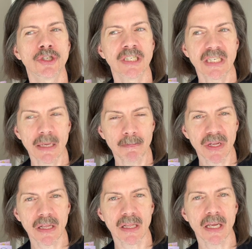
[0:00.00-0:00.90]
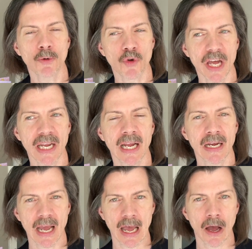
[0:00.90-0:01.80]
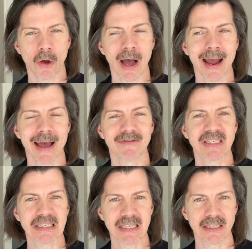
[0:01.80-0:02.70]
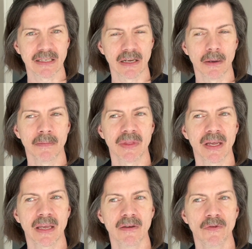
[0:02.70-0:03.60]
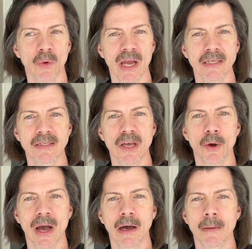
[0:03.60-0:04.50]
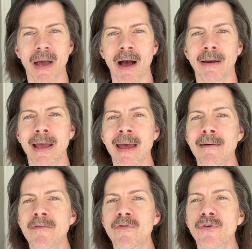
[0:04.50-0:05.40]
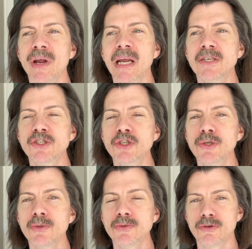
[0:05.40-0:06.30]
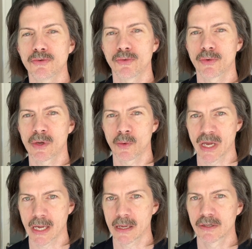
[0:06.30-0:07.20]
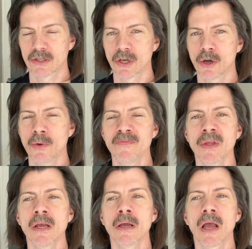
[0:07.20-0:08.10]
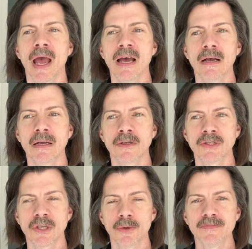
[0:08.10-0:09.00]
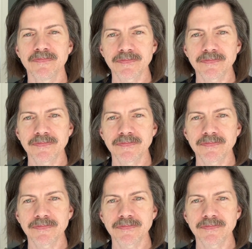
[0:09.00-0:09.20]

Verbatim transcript: typically running now, I have a system that giveaways go out about every two to three weeks. So, eh, so